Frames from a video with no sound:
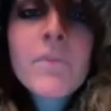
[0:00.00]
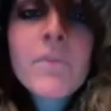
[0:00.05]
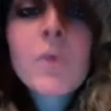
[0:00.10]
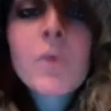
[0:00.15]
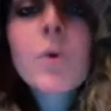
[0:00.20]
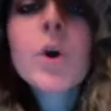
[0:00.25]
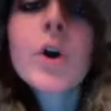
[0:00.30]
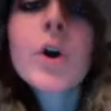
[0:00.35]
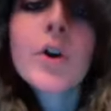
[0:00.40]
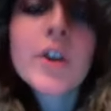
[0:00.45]

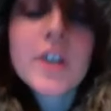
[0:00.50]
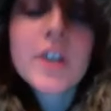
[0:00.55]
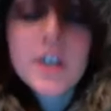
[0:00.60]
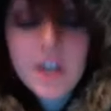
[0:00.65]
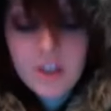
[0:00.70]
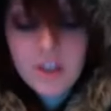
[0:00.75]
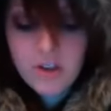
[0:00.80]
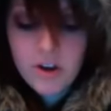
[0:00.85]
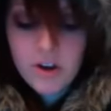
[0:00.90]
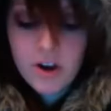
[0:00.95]
We'll go on
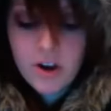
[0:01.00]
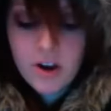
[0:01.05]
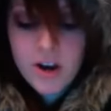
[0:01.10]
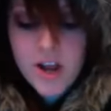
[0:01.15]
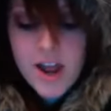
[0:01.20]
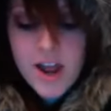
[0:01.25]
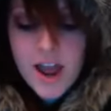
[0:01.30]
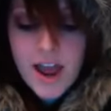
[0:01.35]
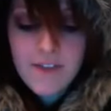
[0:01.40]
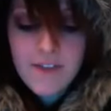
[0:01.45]
another
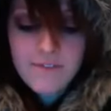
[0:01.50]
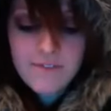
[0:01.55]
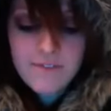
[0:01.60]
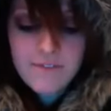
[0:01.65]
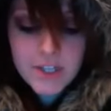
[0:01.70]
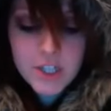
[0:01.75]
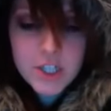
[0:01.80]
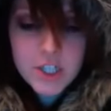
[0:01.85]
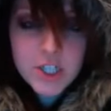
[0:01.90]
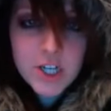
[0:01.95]

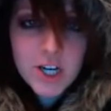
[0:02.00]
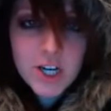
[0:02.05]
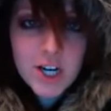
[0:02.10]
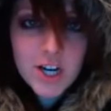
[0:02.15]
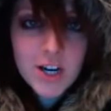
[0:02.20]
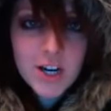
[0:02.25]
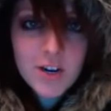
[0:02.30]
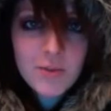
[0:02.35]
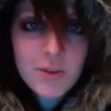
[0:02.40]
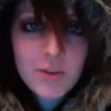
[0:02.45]

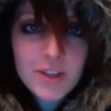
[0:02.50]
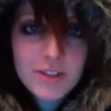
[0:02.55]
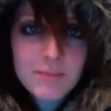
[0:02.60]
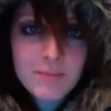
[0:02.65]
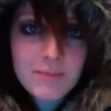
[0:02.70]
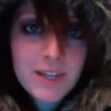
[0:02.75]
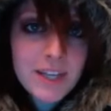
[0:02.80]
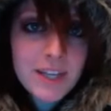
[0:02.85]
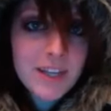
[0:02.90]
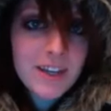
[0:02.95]
adventure with
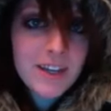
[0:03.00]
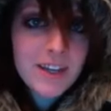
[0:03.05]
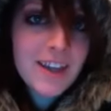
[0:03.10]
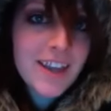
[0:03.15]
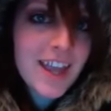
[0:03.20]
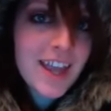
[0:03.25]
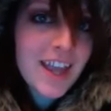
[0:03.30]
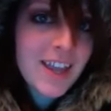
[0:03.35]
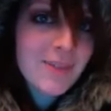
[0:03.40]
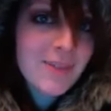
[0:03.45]
me,
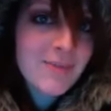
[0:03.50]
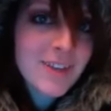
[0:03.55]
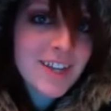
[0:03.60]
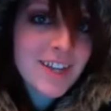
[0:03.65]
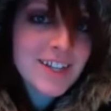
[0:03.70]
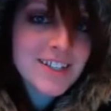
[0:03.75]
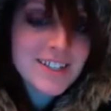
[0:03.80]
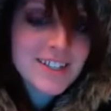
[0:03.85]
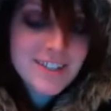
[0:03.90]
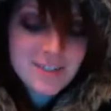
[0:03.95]

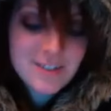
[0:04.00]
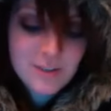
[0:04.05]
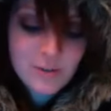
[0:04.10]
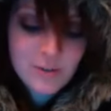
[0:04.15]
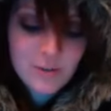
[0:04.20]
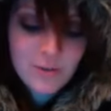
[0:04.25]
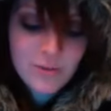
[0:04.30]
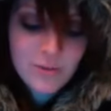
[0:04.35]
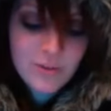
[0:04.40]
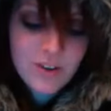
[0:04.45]
Akemi,
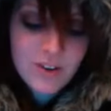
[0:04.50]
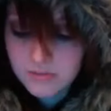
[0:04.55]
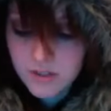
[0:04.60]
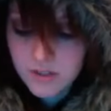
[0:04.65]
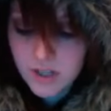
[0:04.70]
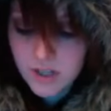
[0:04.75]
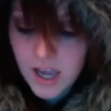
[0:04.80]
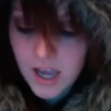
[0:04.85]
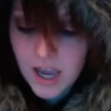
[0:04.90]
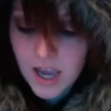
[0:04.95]
soon.
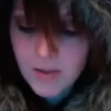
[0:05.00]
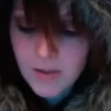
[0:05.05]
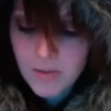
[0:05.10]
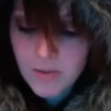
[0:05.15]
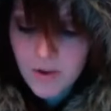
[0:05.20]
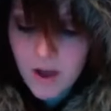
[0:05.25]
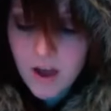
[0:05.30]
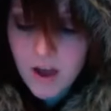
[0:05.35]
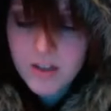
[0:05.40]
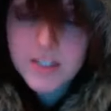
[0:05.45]
And
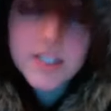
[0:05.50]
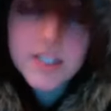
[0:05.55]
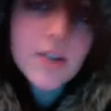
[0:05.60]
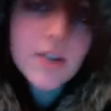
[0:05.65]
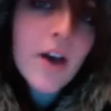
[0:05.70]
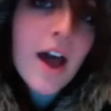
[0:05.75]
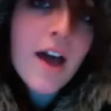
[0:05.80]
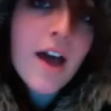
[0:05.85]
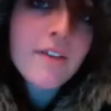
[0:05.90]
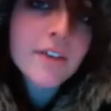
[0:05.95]
we'll also
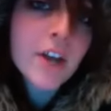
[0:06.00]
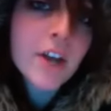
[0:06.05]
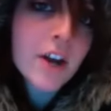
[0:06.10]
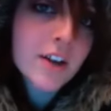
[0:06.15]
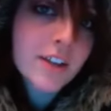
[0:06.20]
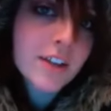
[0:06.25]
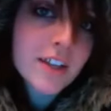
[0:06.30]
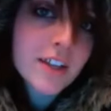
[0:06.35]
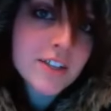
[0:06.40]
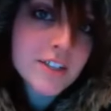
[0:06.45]
have an
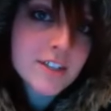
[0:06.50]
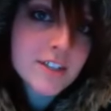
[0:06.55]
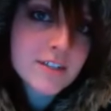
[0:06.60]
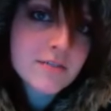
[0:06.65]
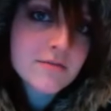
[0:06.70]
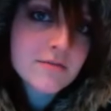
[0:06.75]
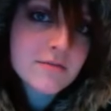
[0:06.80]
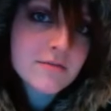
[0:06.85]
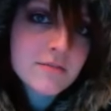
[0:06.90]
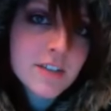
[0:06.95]
art
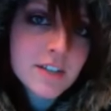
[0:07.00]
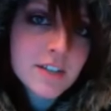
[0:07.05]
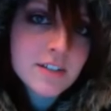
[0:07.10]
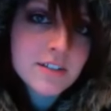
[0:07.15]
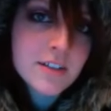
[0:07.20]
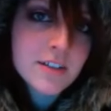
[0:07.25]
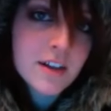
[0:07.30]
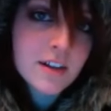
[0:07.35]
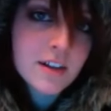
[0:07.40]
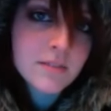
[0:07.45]
lesson
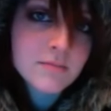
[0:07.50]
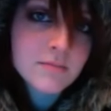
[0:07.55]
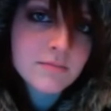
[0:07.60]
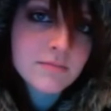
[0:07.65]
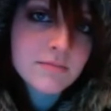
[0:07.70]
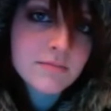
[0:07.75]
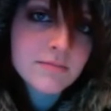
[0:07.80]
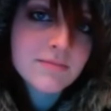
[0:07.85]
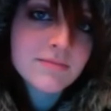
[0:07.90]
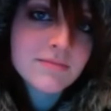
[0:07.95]
next time.
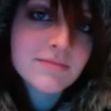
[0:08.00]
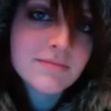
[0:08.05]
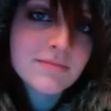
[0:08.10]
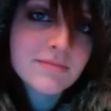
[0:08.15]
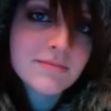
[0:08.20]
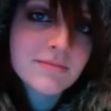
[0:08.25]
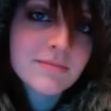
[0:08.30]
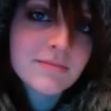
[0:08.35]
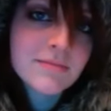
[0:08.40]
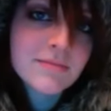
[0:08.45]

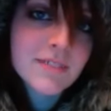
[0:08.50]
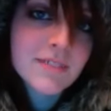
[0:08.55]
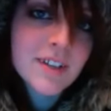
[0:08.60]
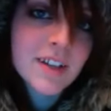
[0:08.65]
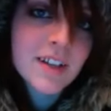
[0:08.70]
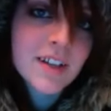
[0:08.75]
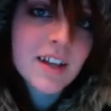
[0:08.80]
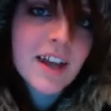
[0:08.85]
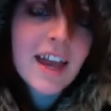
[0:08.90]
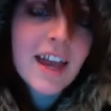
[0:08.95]

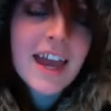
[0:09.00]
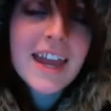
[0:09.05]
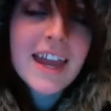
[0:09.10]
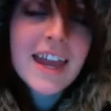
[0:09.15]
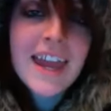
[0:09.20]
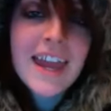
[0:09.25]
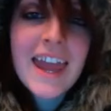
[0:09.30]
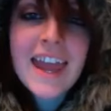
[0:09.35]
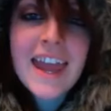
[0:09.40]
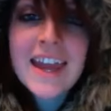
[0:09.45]

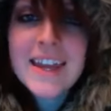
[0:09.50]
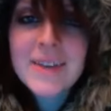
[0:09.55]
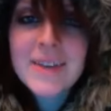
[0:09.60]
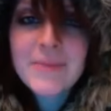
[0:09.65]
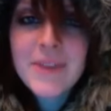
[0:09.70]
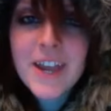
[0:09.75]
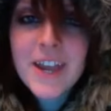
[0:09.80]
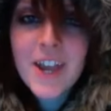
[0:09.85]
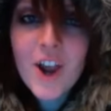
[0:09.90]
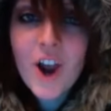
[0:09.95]
An
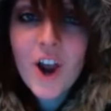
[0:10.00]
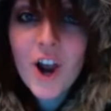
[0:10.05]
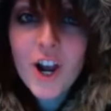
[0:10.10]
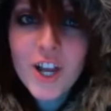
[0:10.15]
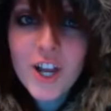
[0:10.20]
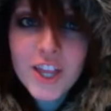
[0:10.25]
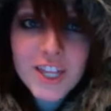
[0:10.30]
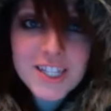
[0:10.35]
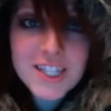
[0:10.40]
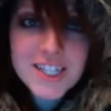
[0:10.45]
anime
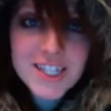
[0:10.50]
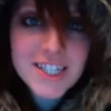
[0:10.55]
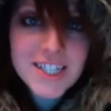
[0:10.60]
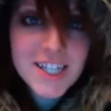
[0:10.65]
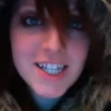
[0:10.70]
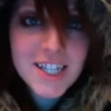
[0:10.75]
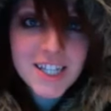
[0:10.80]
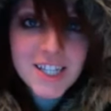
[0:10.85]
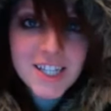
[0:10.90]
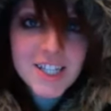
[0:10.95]
art
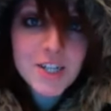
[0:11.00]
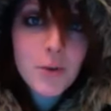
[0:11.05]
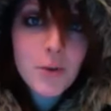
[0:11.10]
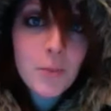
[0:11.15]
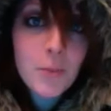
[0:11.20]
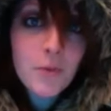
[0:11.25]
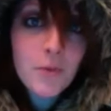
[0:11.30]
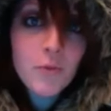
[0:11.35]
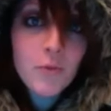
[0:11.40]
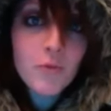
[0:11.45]
lesson. It'll
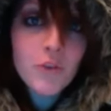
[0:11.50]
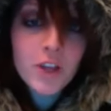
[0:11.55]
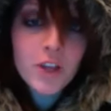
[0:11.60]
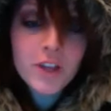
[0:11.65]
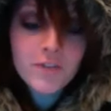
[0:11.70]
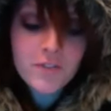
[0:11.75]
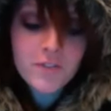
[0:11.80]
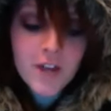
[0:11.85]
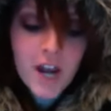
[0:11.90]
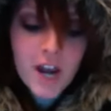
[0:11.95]
be really
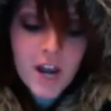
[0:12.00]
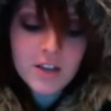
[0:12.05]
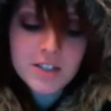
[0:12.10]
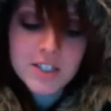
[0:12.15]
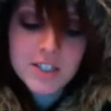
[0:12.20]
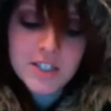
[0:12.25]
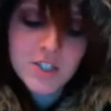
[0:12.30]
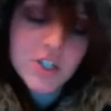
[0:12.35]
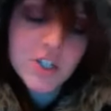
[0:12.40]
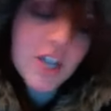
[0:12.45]
fun. I'll
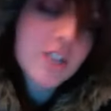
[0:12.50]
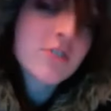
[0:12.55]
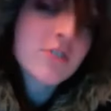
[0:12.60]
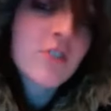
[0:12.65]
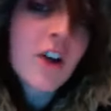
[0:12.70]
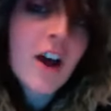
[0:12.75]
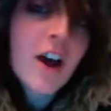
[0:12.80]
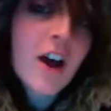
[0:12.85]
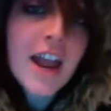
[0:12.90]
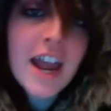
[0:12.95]
teach you how to
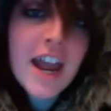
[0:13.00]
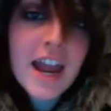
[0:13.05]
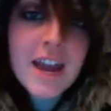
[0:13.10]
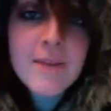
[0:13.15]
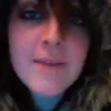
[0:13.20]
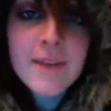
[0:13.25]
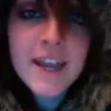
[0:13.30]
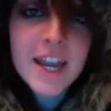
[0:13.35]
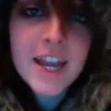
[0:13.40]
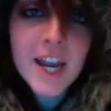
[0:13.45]
draw
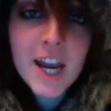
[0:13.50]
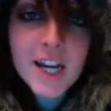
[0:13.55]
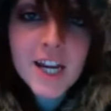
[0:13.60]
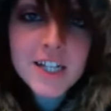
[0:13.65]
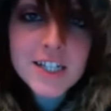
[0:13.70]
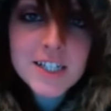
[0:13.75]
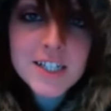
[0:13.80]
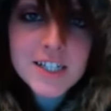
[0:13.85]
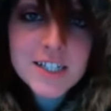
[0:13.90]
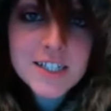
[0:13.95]
anime
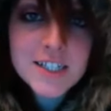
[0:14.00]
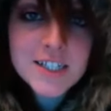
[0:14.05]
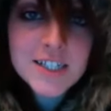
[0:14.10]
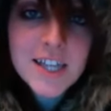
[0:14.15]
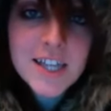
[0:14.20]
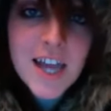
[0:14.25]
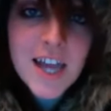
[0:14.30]
characters.